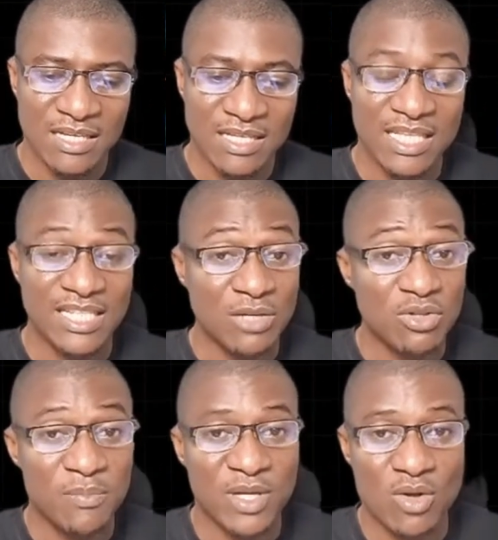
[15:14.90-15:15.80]
the
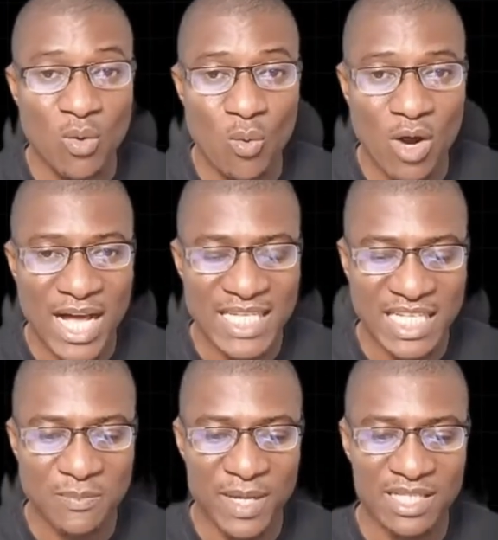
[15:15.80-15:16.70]
circuit may not work as
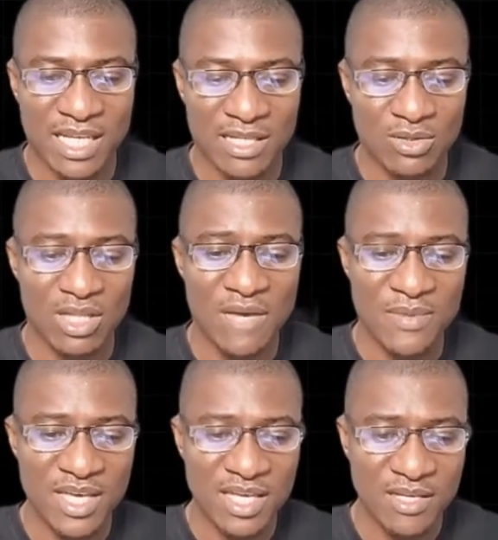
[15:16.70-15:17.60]
expected. So let
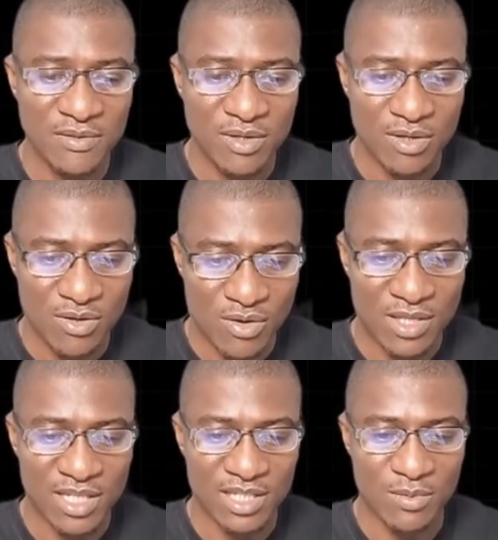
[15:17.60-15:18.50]
me
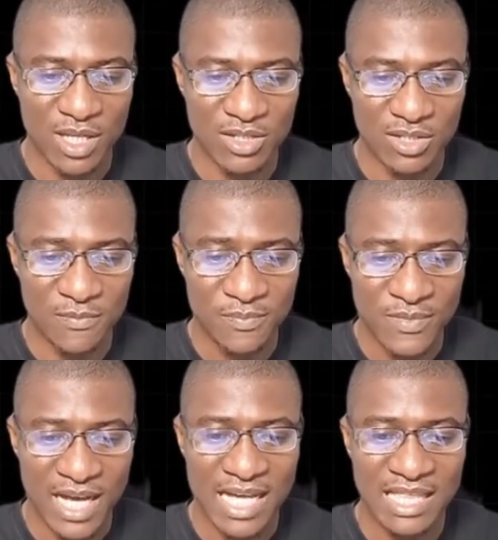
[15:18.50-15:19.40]
run the simulation
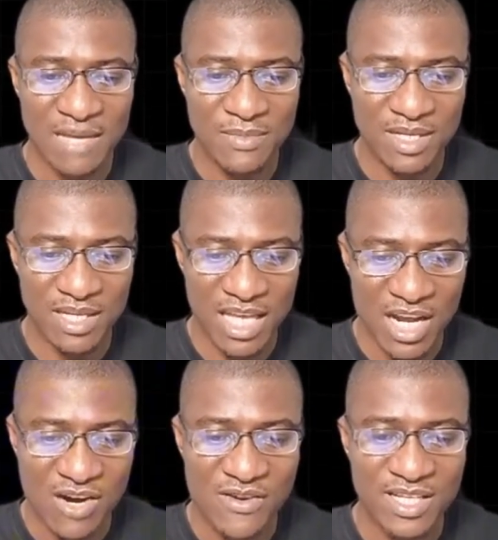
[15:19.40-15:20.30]
and let me
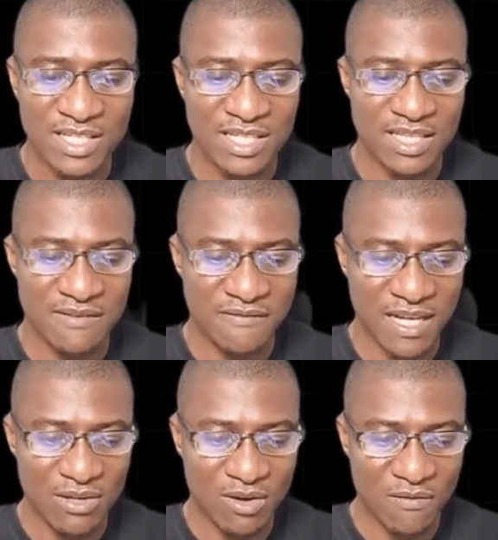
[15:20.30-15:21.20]
increase the
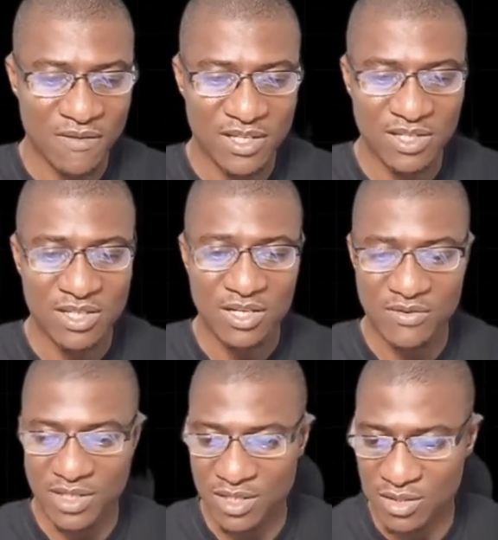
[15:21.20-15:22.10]
value of this
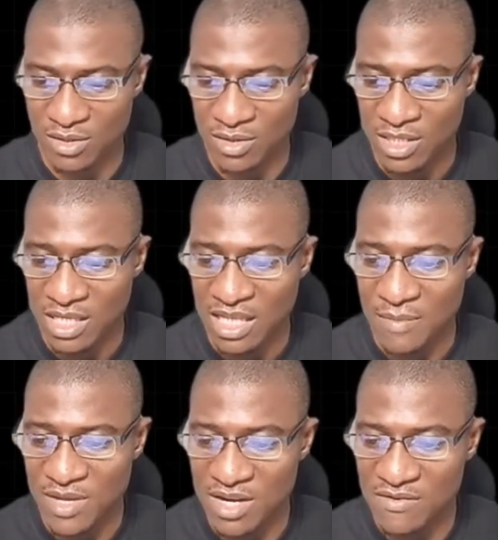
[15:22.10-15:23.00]
resistor. Let
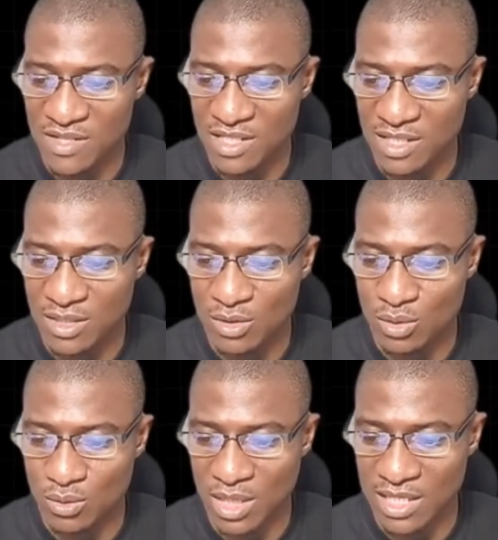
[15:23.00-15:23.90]
me increase it
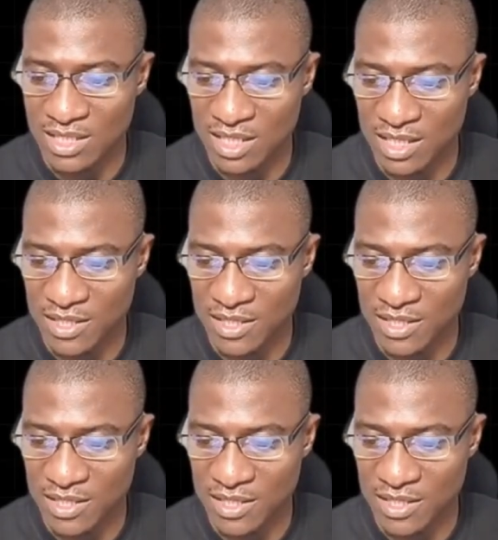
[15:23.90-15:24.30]
to, let's